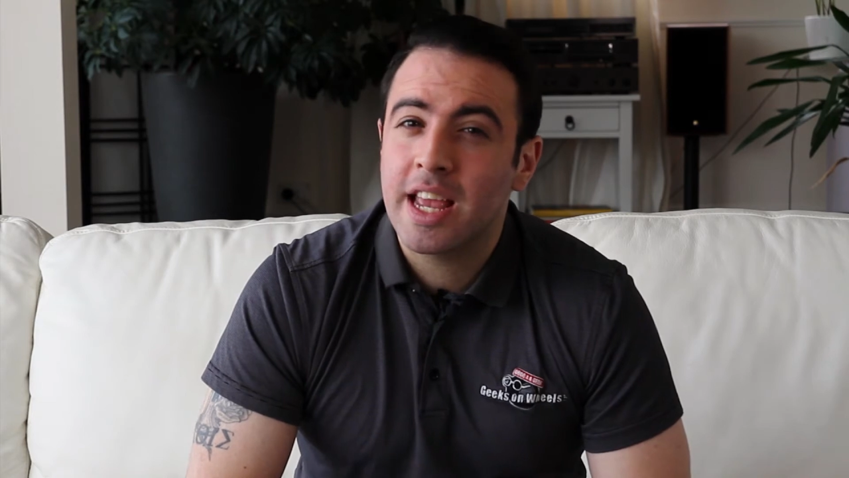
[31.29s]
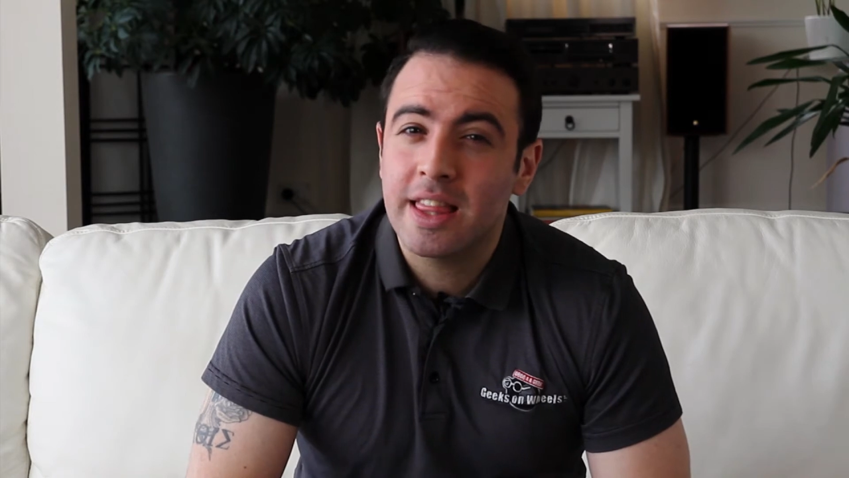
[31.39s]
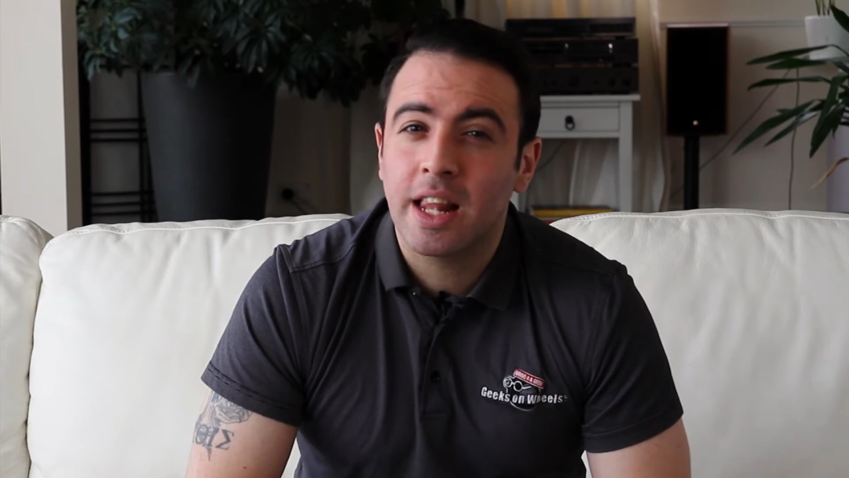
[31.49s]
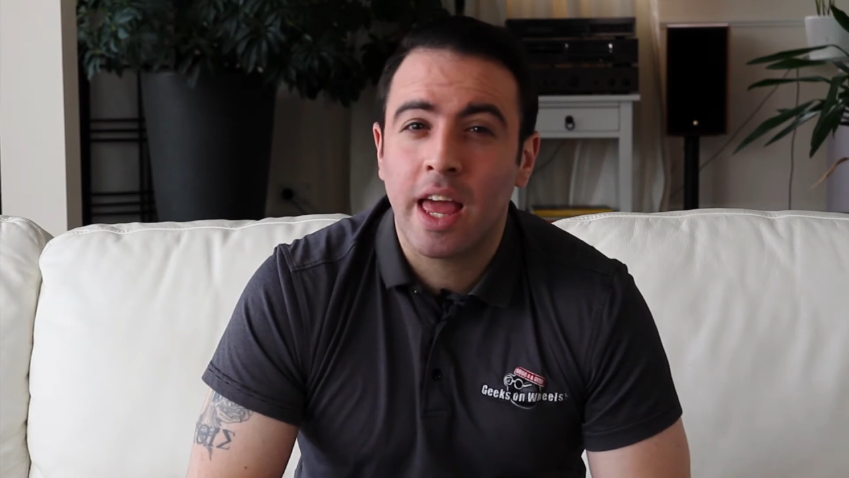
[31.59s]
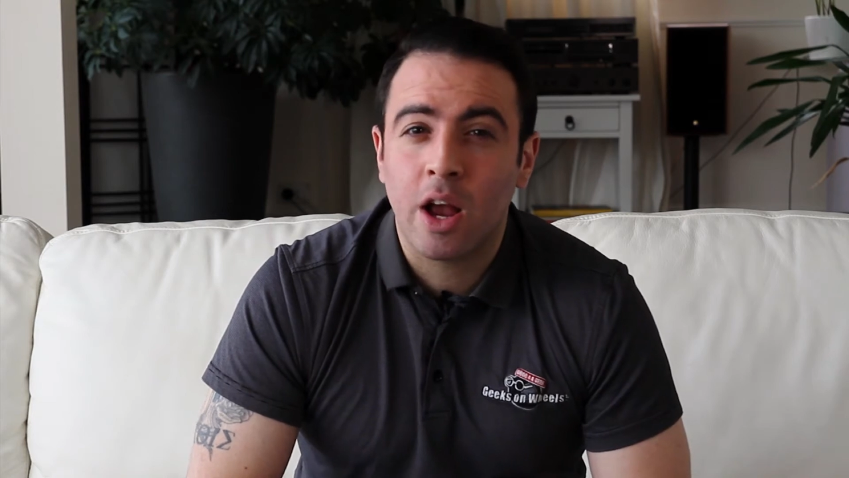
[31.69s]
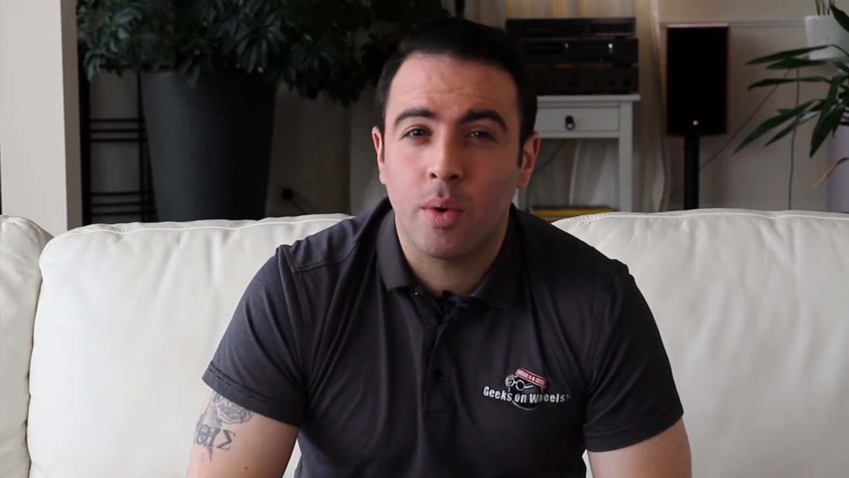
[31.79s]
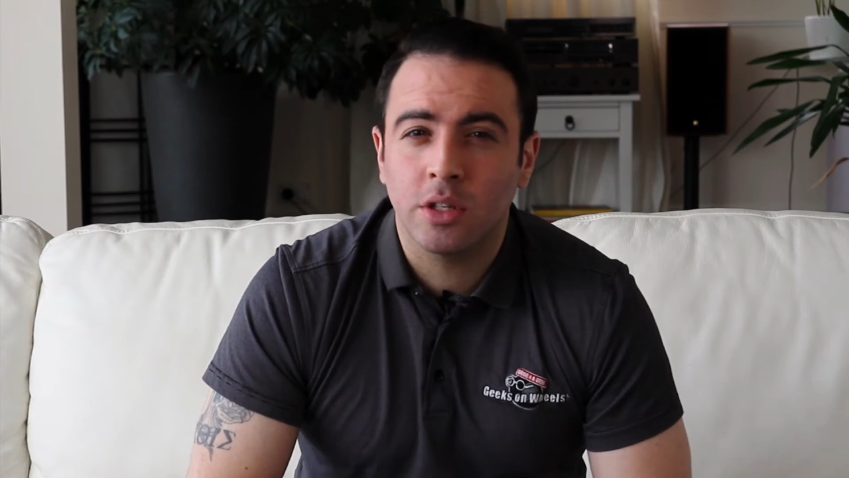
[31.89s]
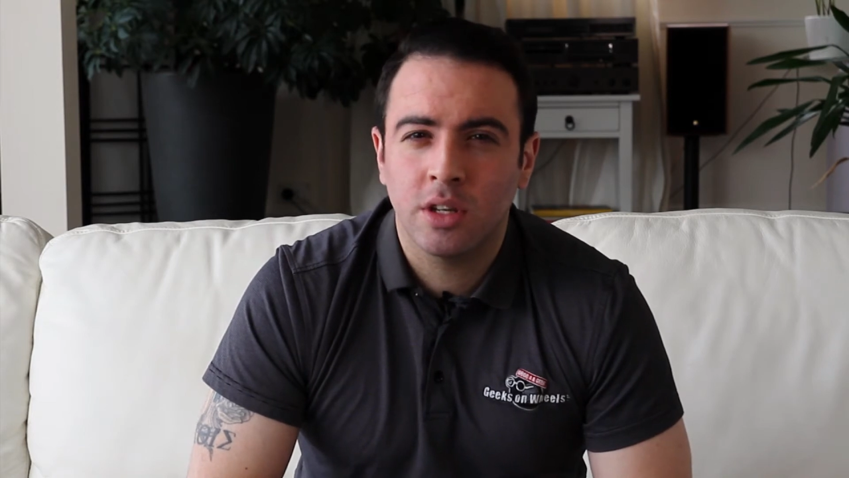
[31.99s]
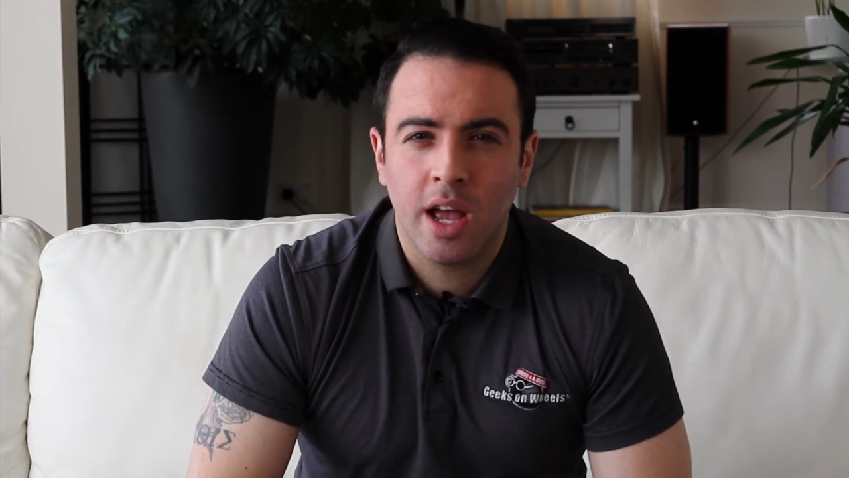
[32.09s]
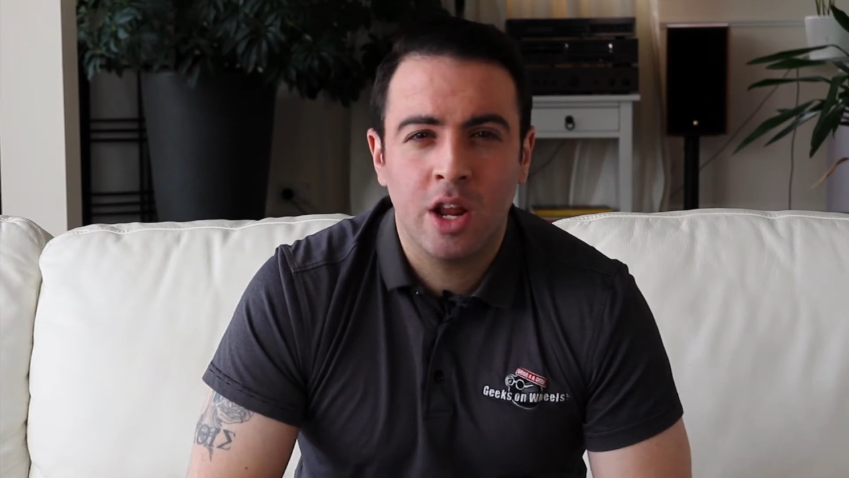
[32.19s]
either
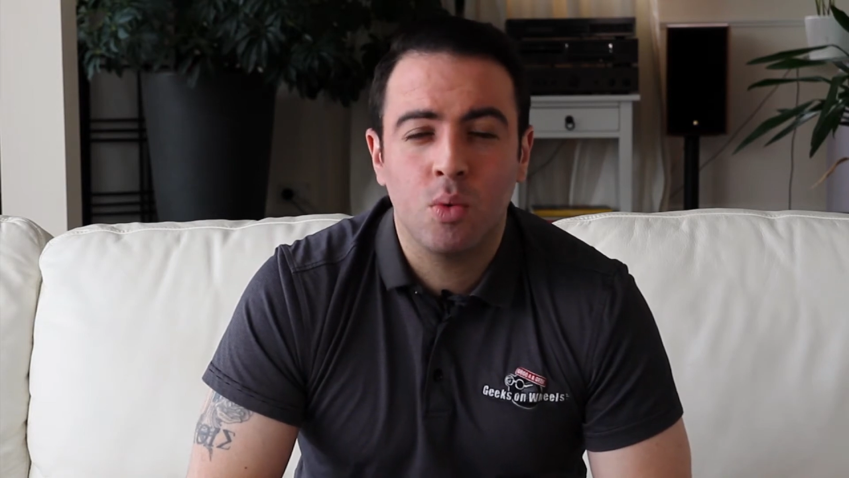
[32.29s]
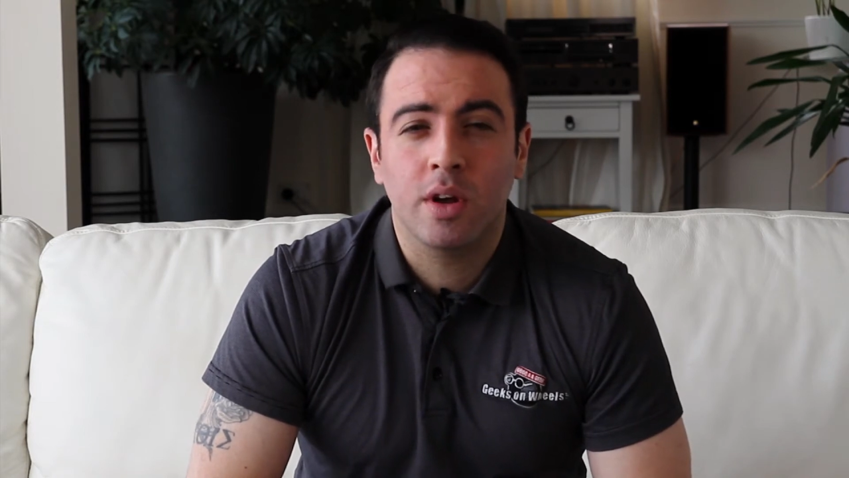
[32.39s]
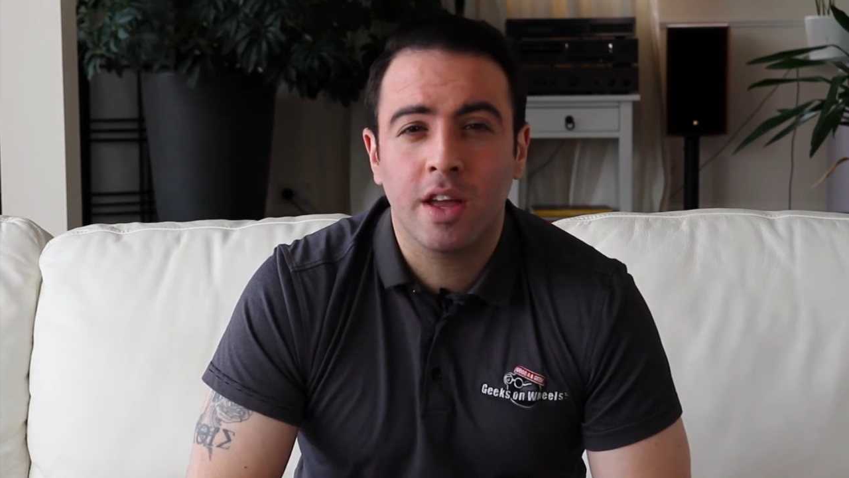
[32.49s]
language and it will